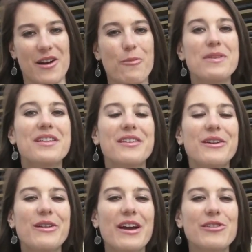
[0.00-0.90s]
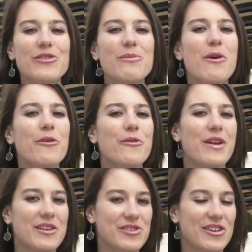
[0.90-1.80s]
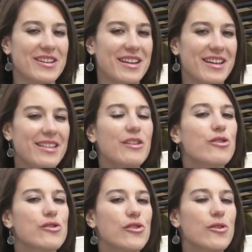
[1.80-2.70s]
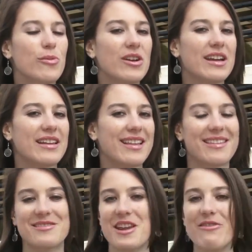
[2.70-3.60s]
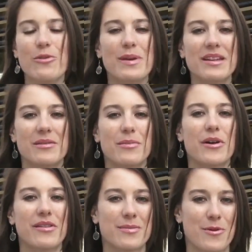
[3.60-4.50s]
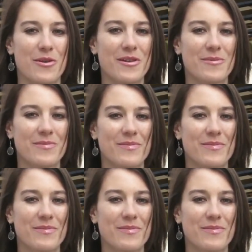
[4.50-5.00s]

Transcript: with a little extra motivation since Drew Brees has never beaten Baltimore.